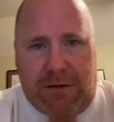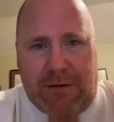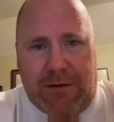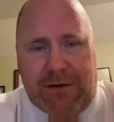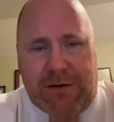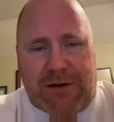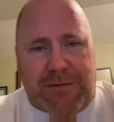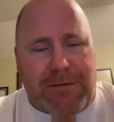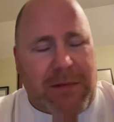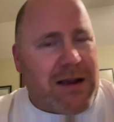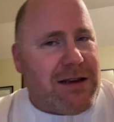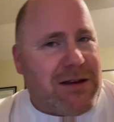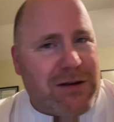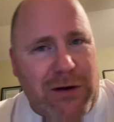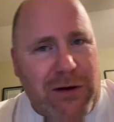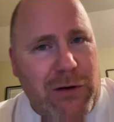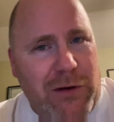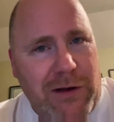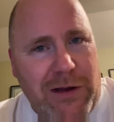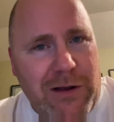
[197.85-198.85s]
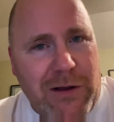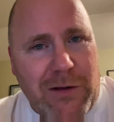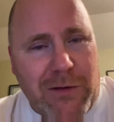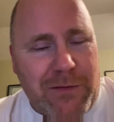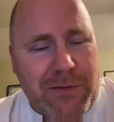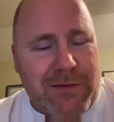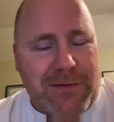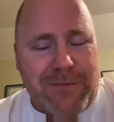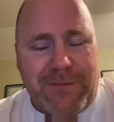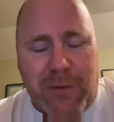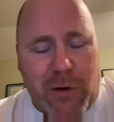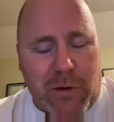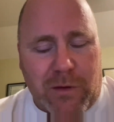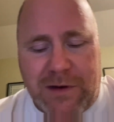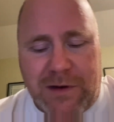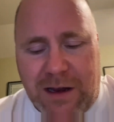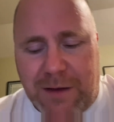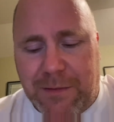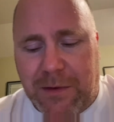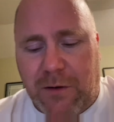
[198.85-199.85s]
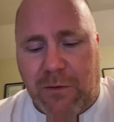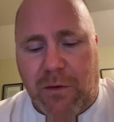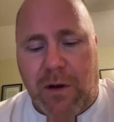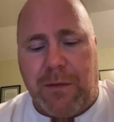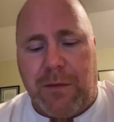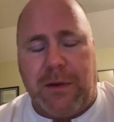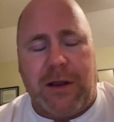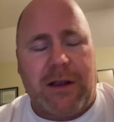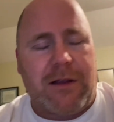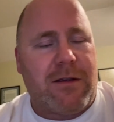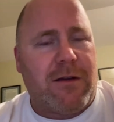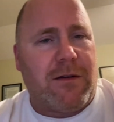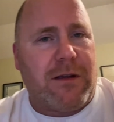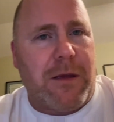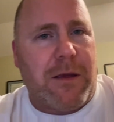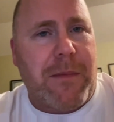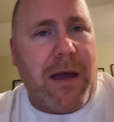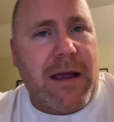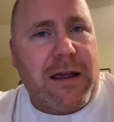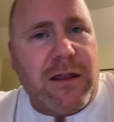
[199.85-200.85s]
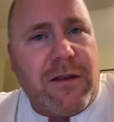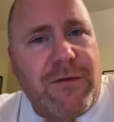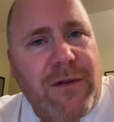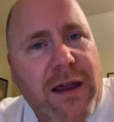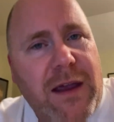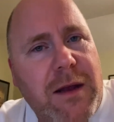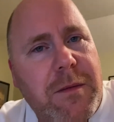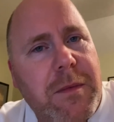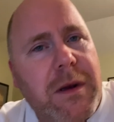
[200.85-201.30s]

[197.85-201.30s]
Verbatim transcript: It's my studio part time here while I'm, until I get back in the van.